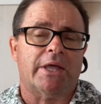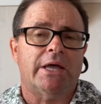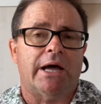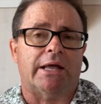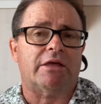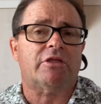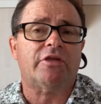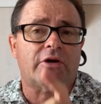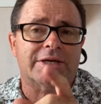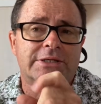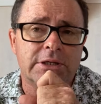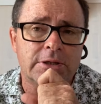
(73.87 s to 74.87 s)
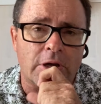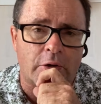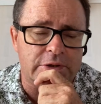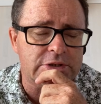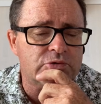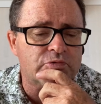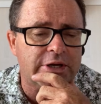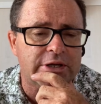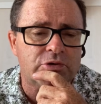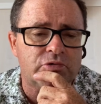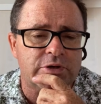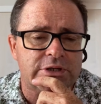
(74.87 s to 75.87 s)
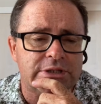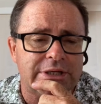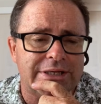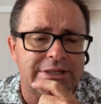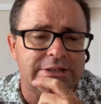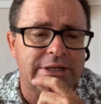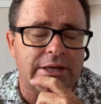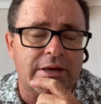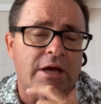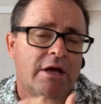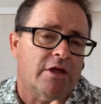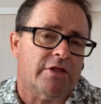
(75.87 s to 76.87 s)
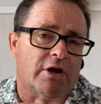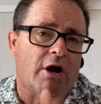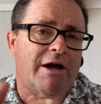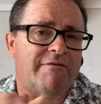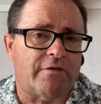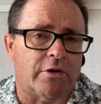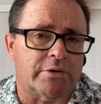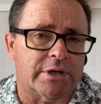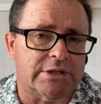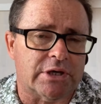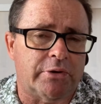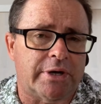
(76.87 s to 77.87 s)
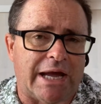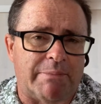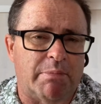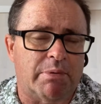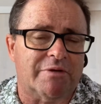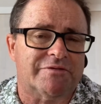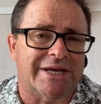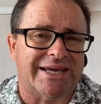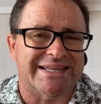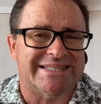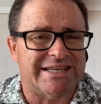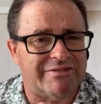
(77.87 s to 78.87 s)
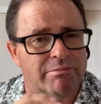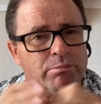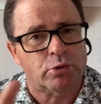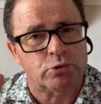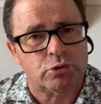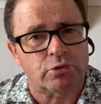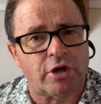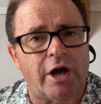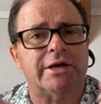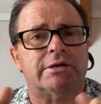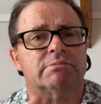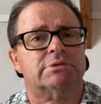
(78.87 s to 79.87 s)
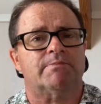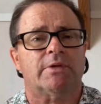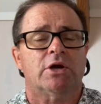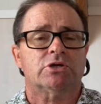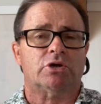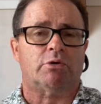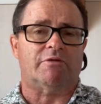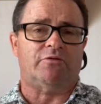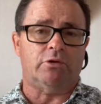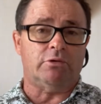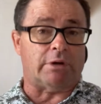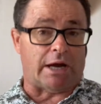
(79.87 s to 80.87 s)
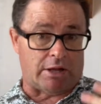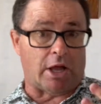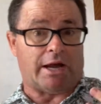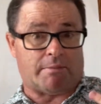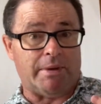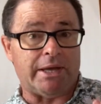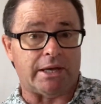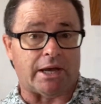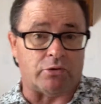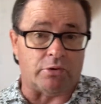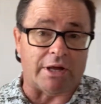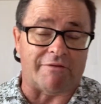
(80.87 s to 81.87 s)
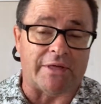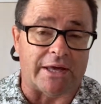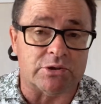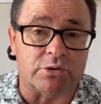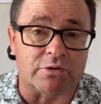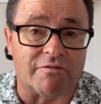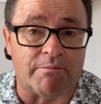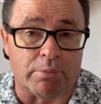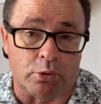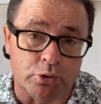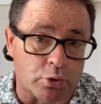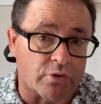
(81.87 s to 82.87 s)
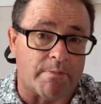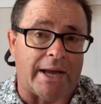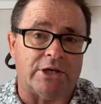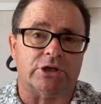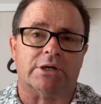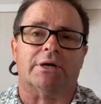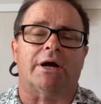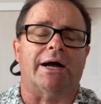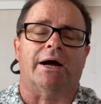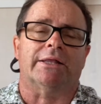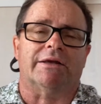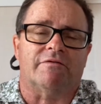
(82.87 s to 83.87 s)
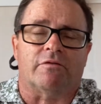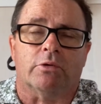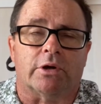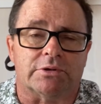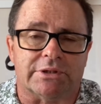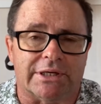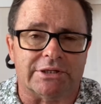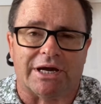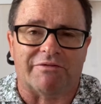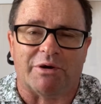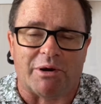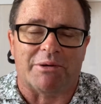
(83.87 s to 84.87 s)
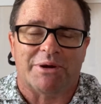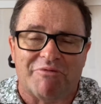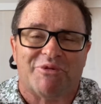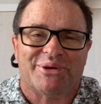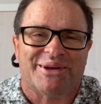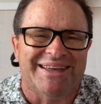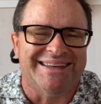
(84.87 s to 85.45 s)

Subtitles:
Another thing I didn't know, and this is really interesting, is that the iPhone is only capable of taking 7 Bluetooth items. So if you are like me and you love that sort of Bluetooth magic, I love all those things, I have everything,